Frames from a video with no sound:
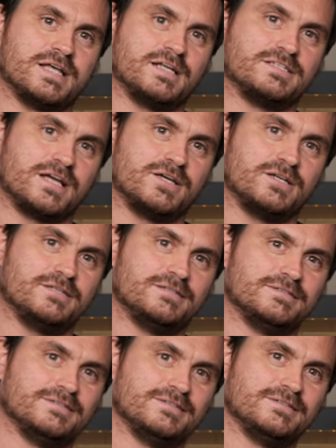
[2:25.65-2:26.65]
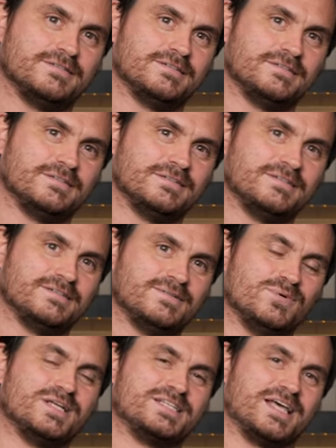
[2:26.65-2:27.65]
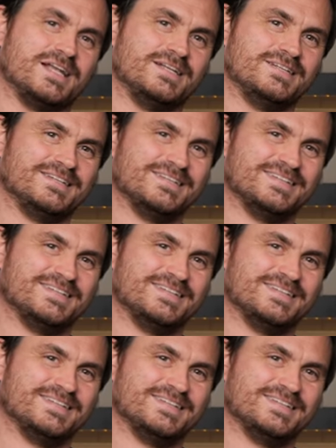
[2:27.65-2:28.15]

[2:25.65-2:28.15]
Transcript: Is that good? Mm. What is it?